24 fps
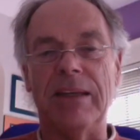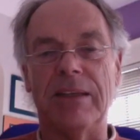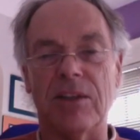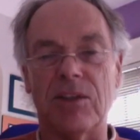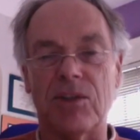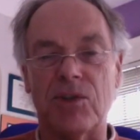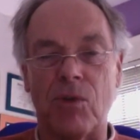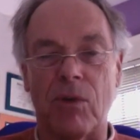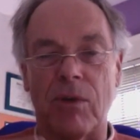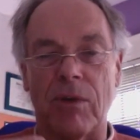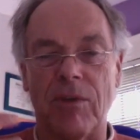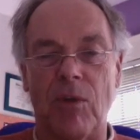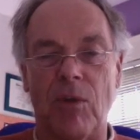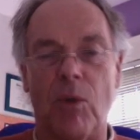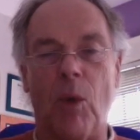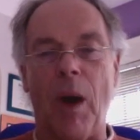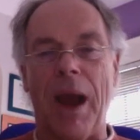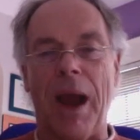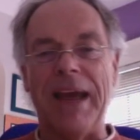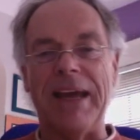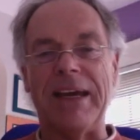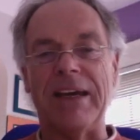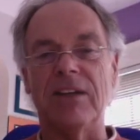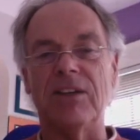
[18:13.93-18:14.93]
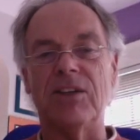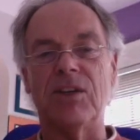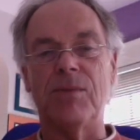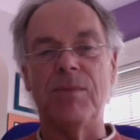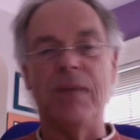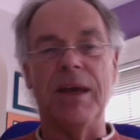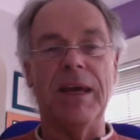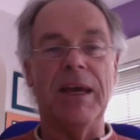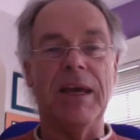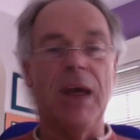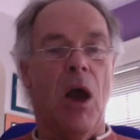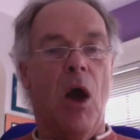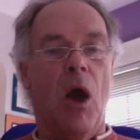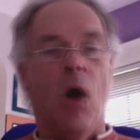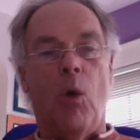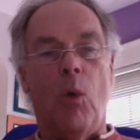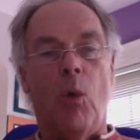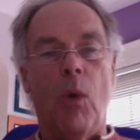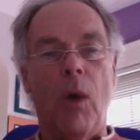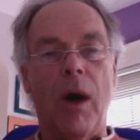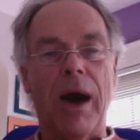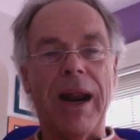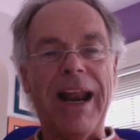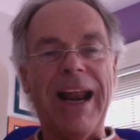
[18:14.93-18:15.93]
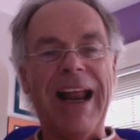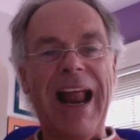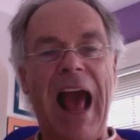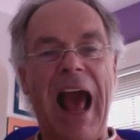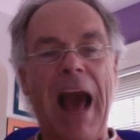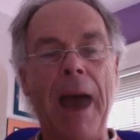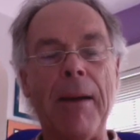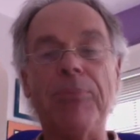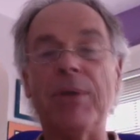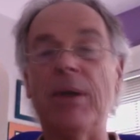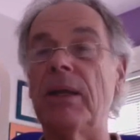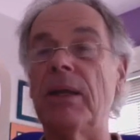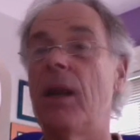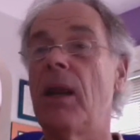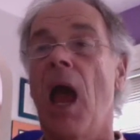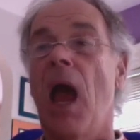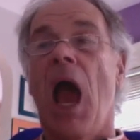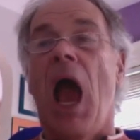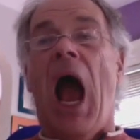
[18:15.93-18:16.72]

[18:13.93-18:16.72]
to sort of awaken to me what had happened.